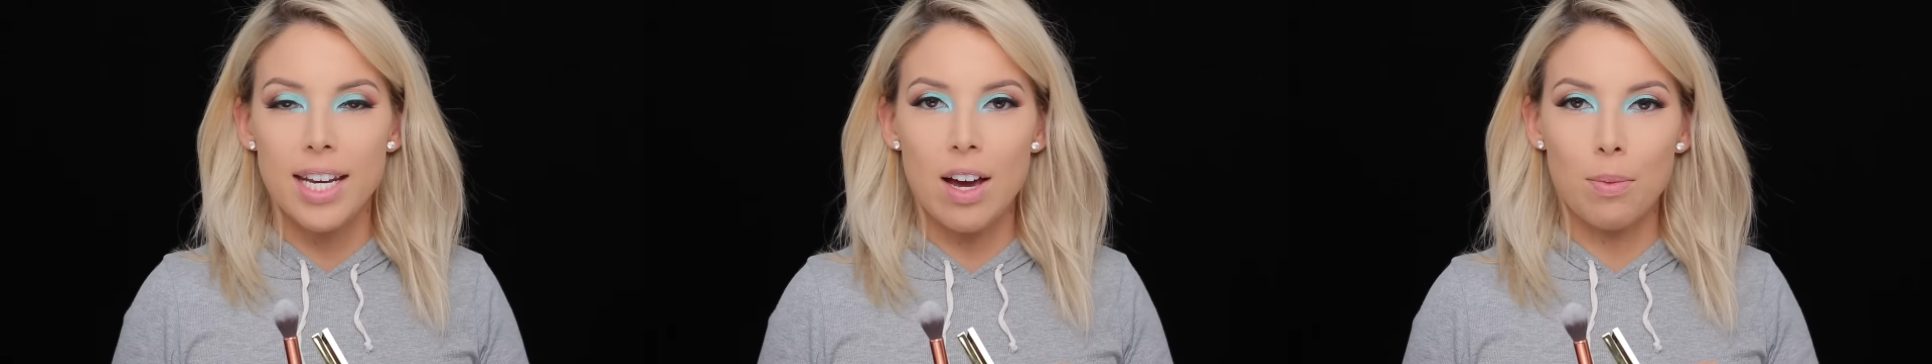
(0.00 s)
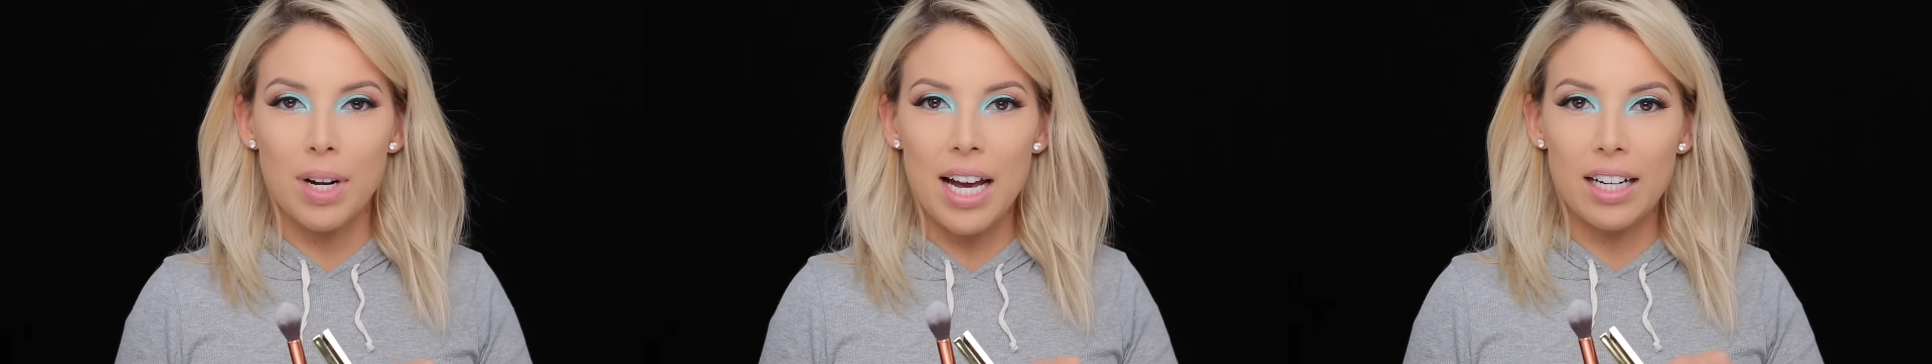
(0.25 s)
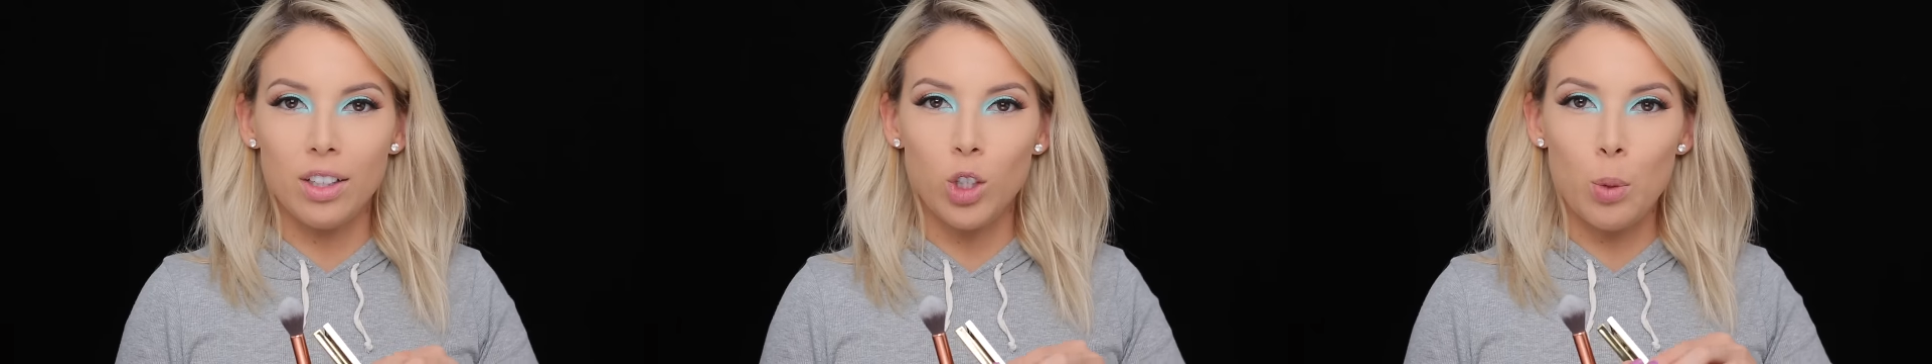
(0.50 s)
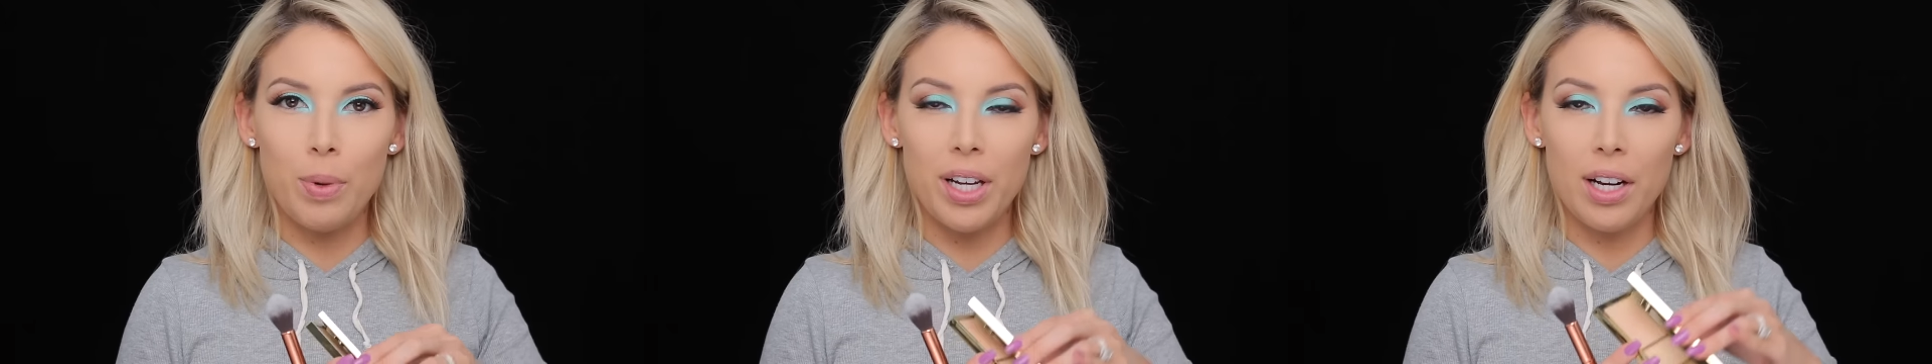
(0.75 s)
Now I'm gonna add a
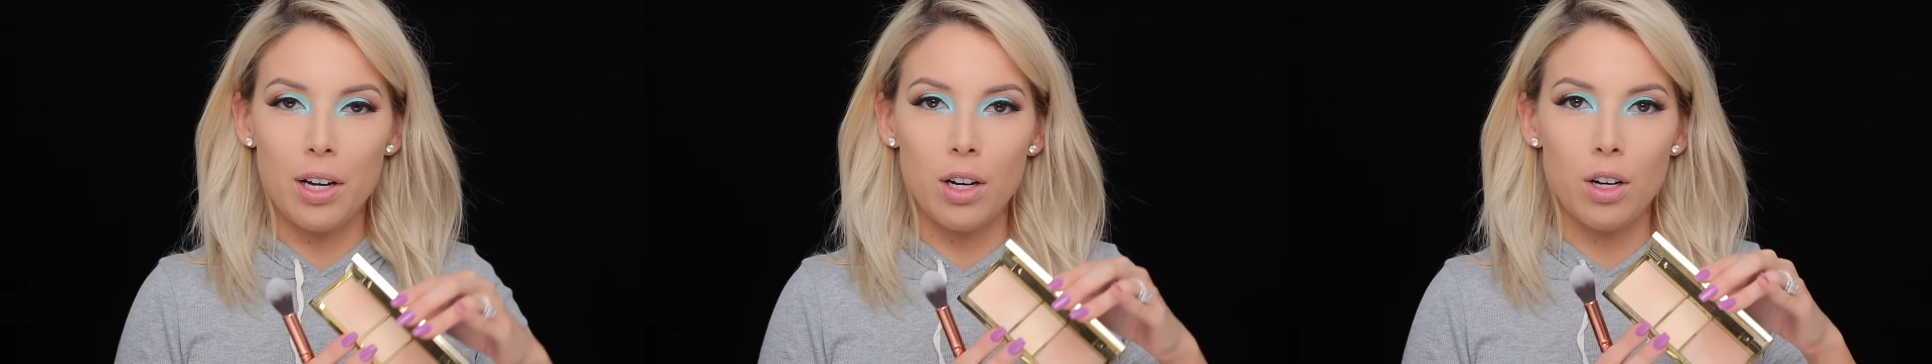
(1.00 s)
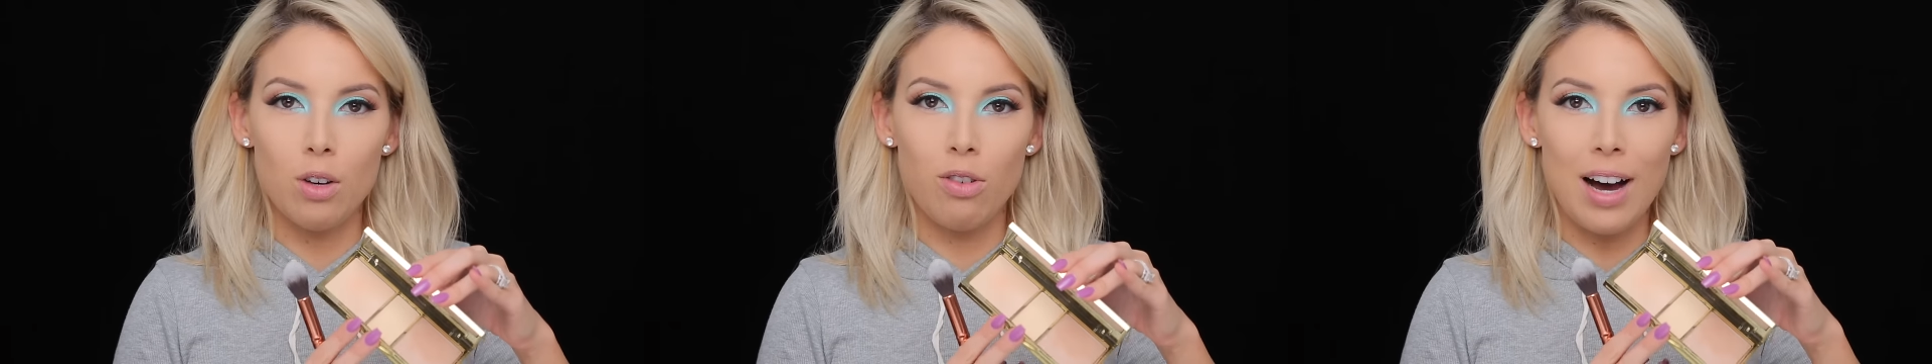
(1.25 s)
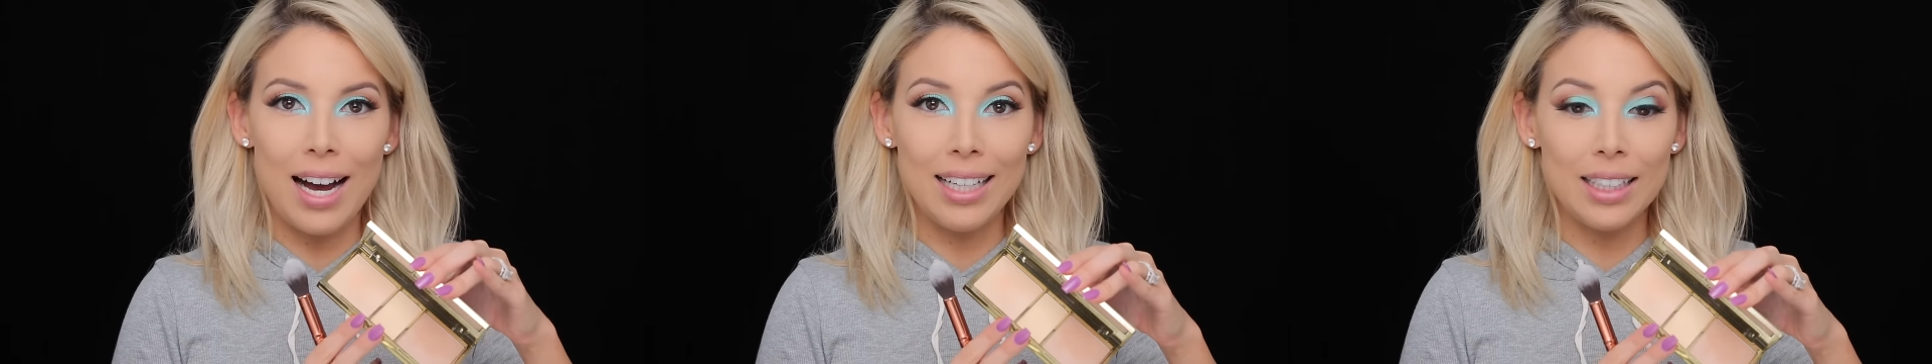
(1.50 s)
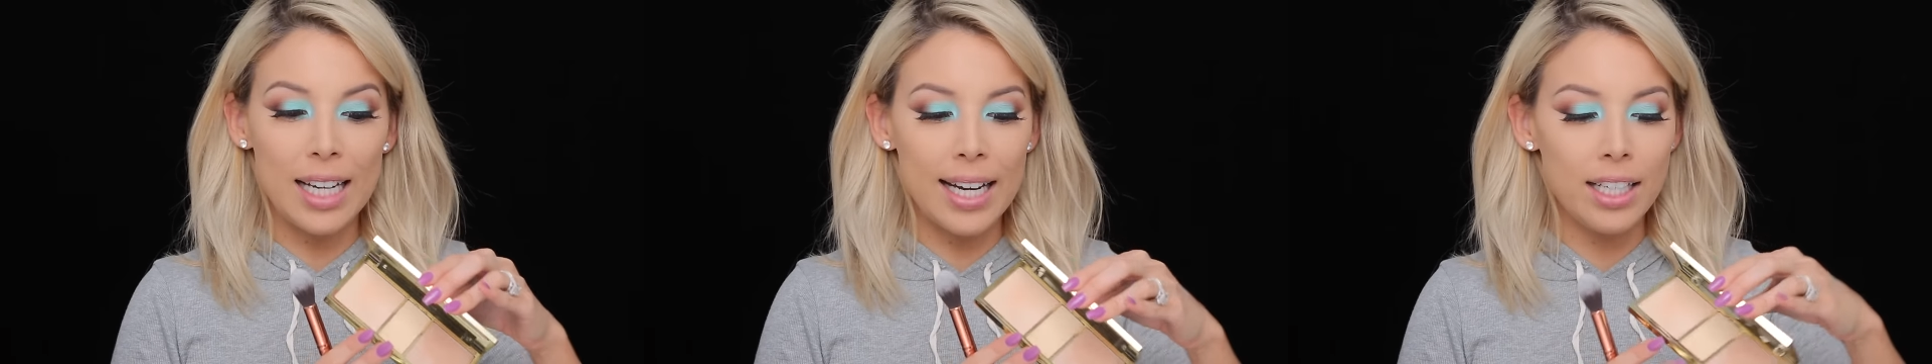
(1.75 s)
little bit of
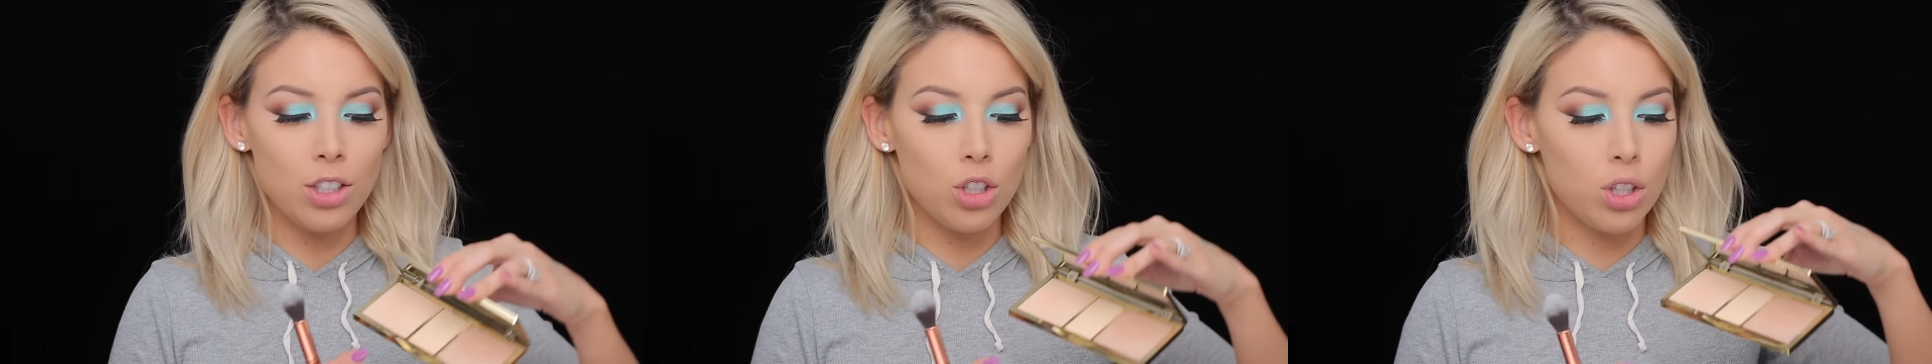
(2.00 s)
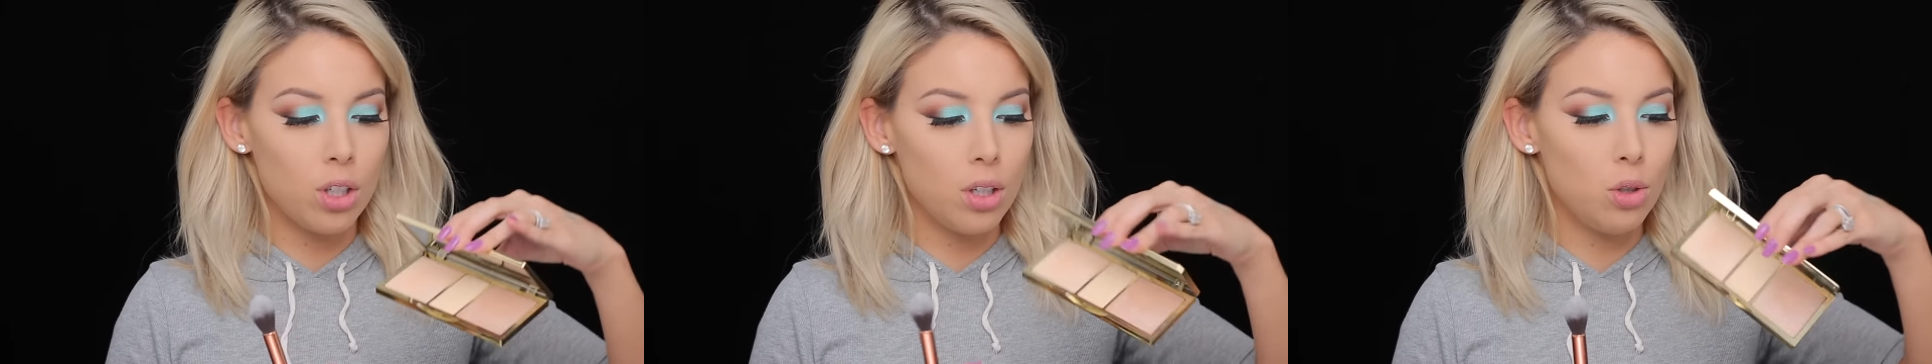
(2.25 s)
highlight